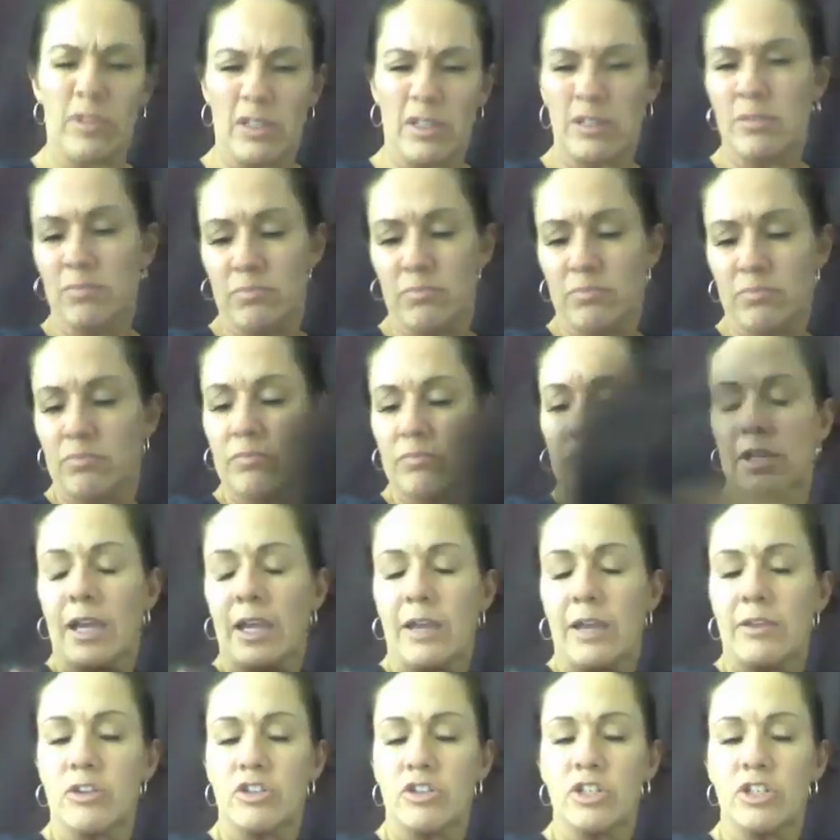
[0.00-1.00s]
the
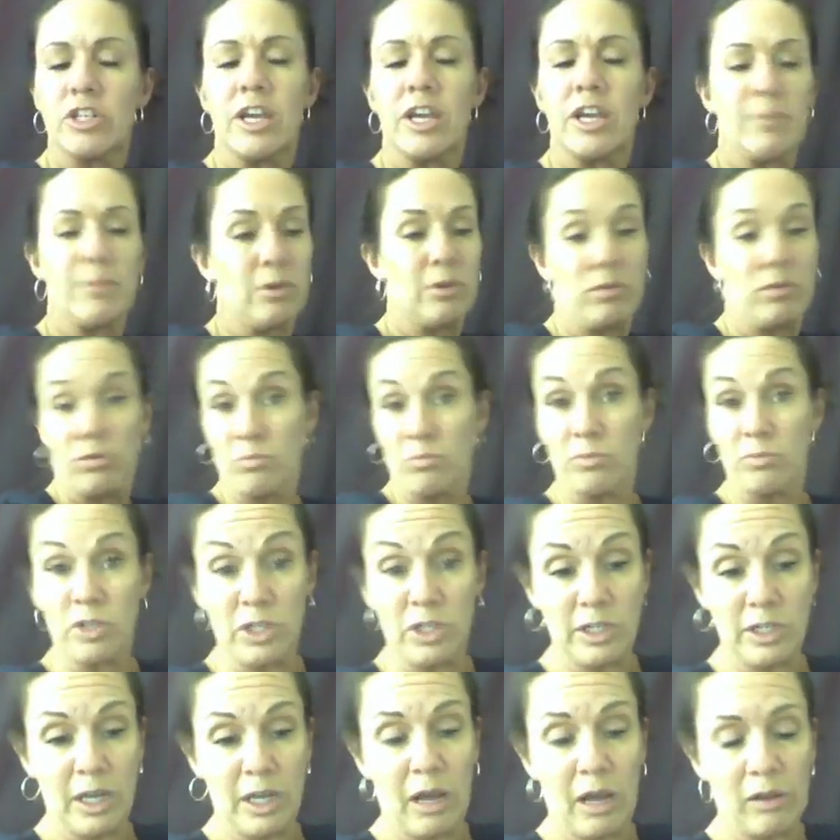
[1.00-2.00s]
tan that she gave me with
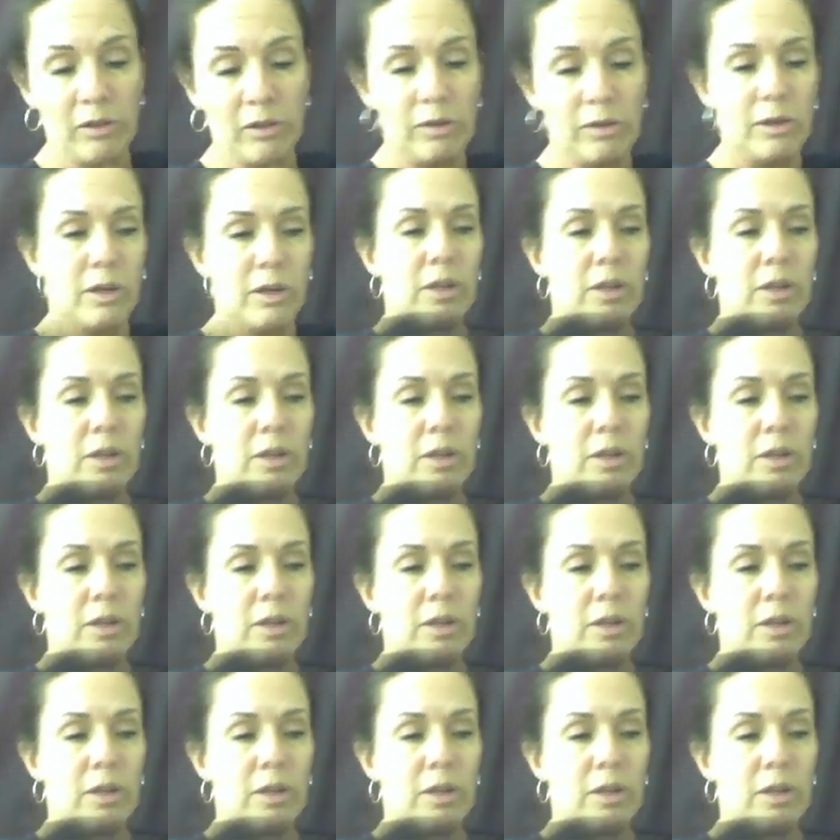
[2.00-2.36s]
good color.